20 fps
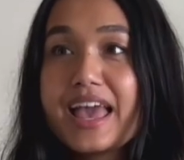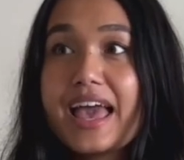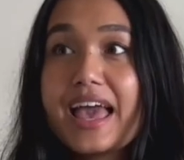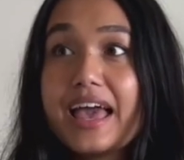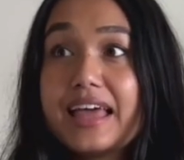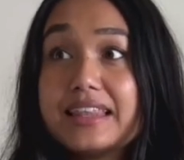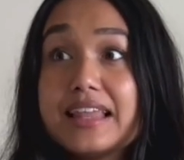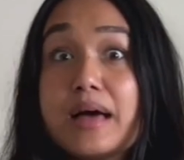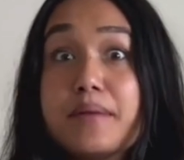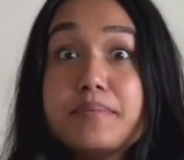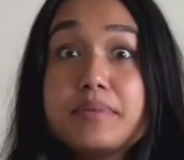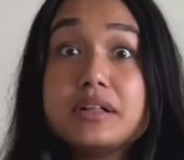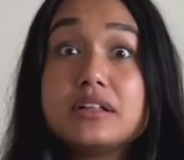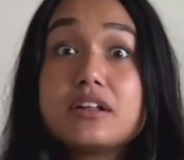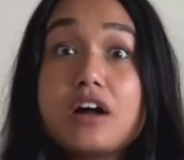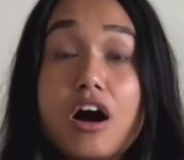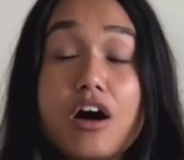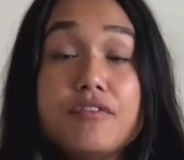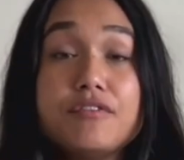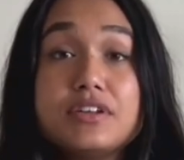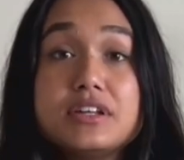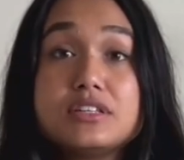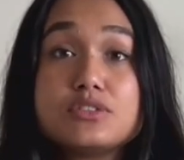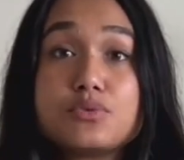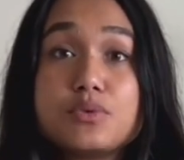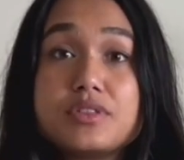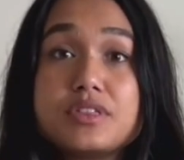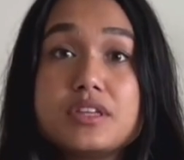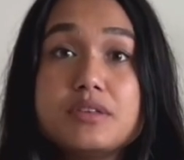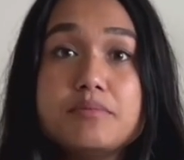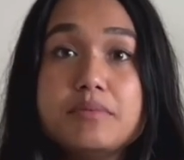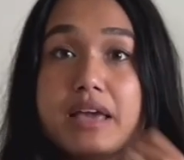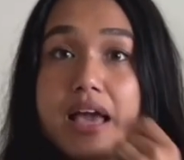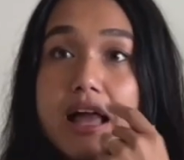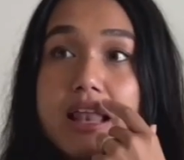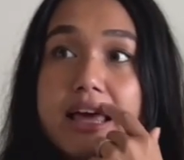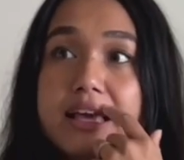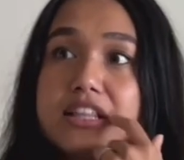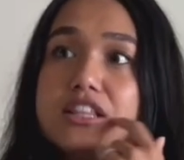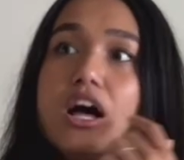And that built confidence within me.
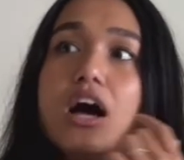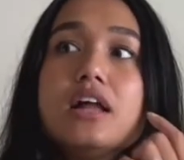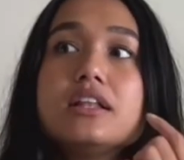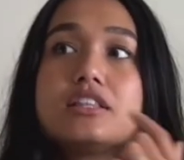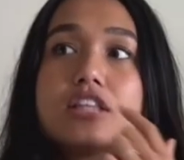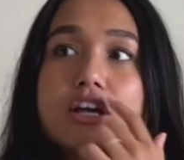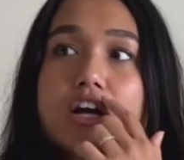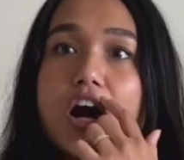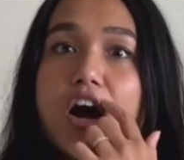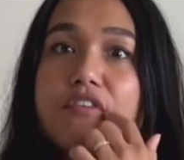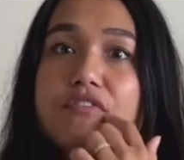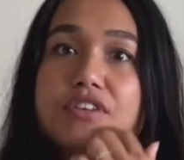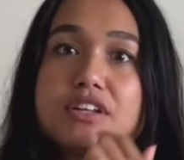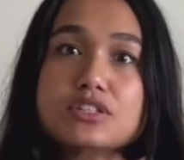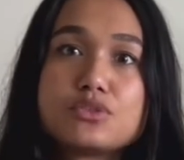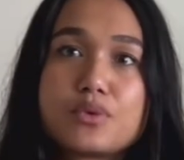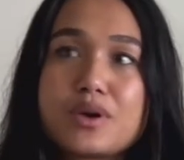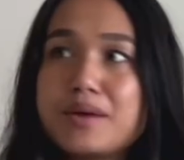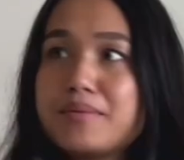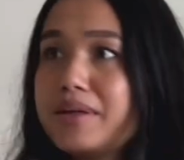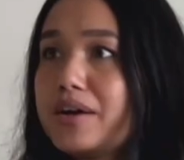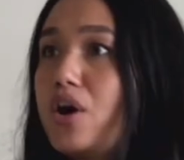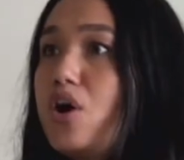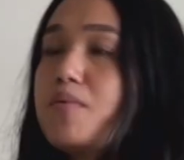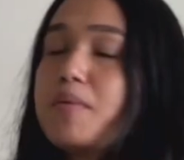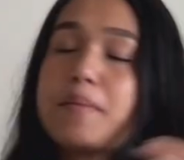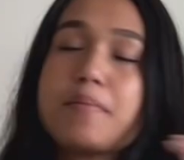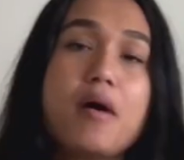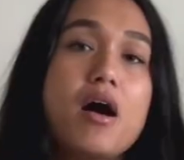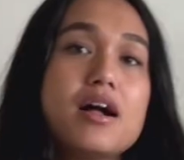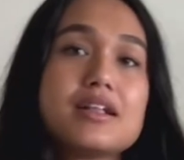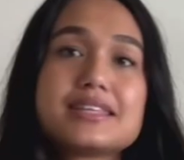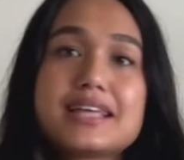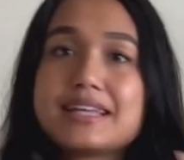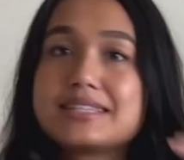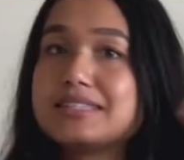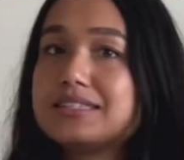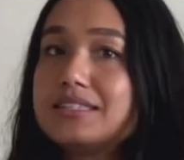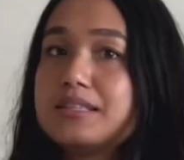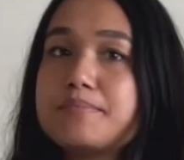Like, not the confidence where I'm like, oh, my
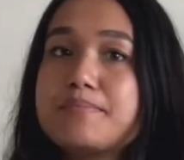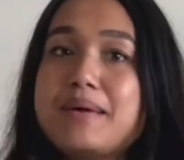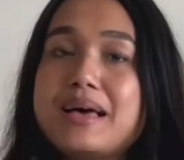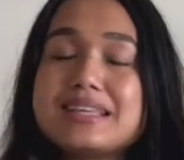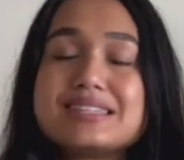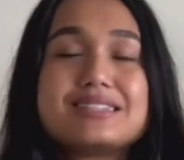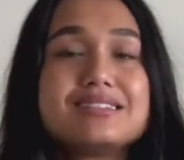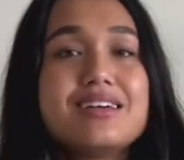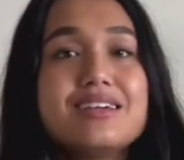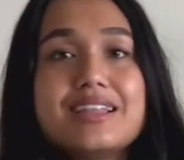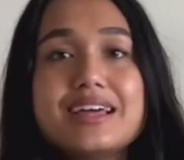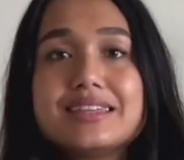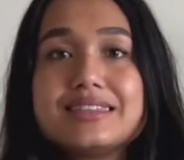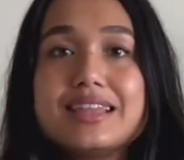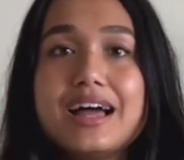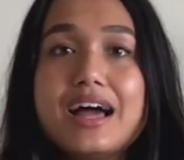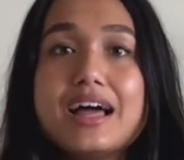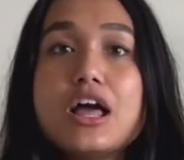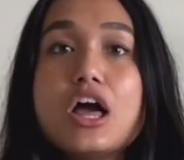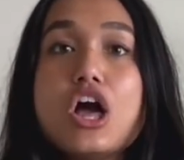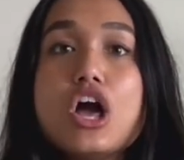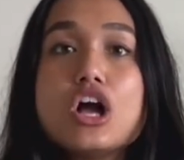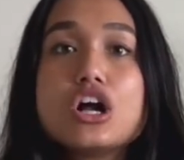podcast is the best. Not like that.